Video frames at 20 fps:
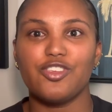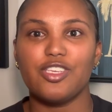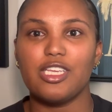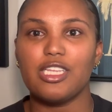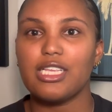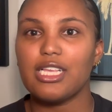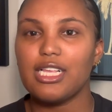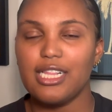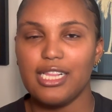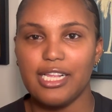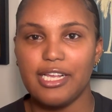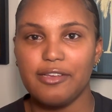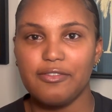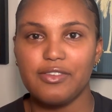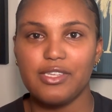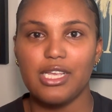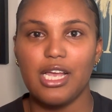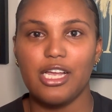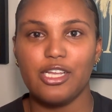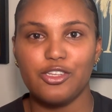and
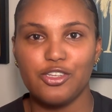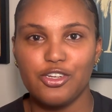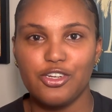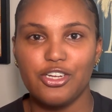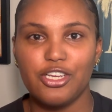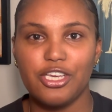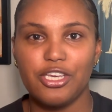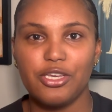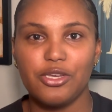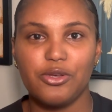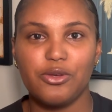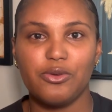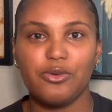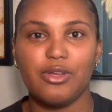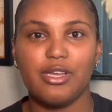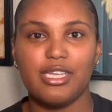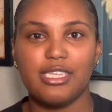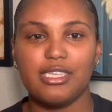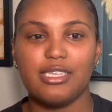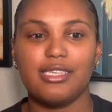cliffs under you.
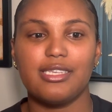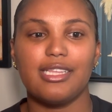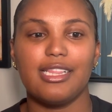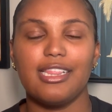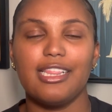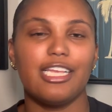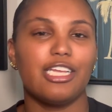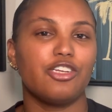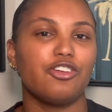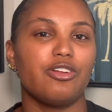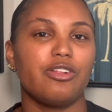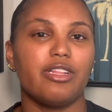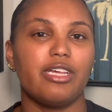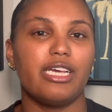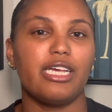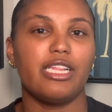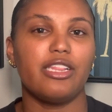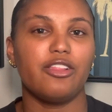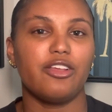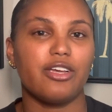It's
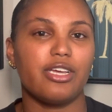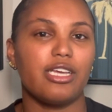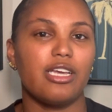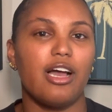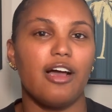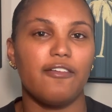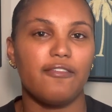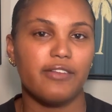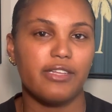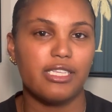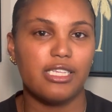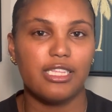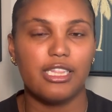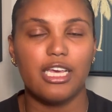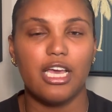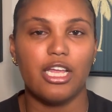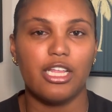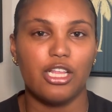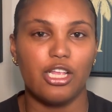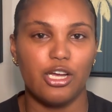literally looking off into
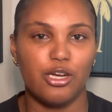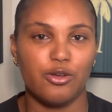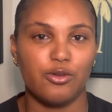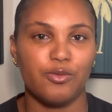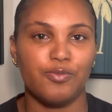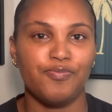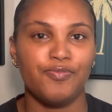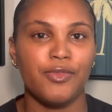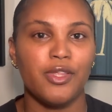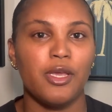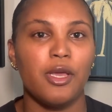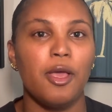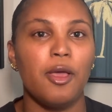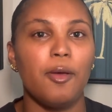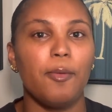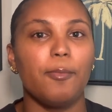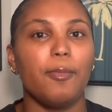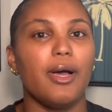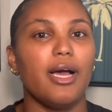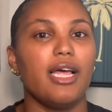the unknown.
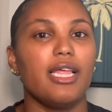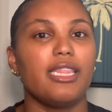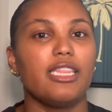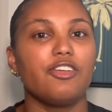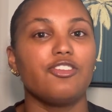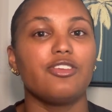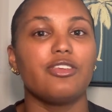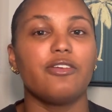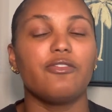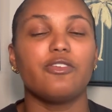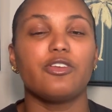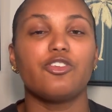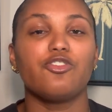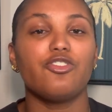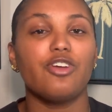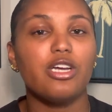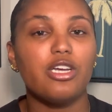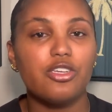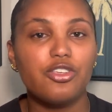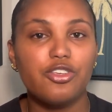But there's different
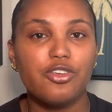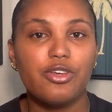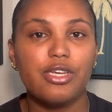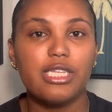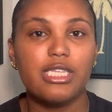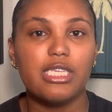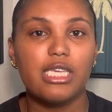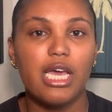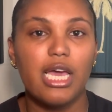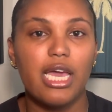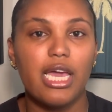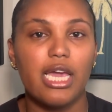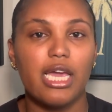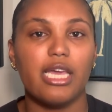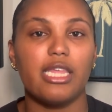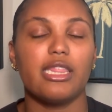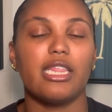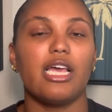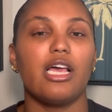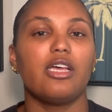trails you can
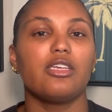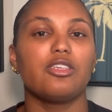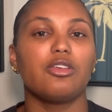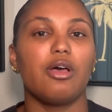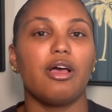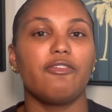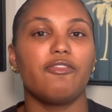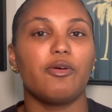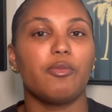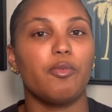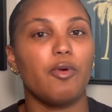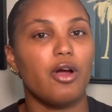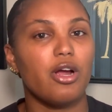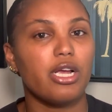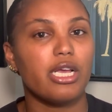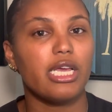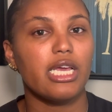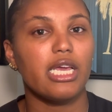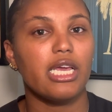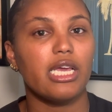take. They also have a
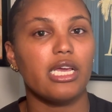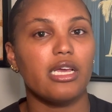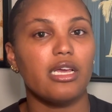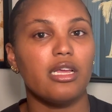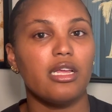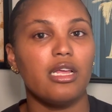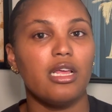parking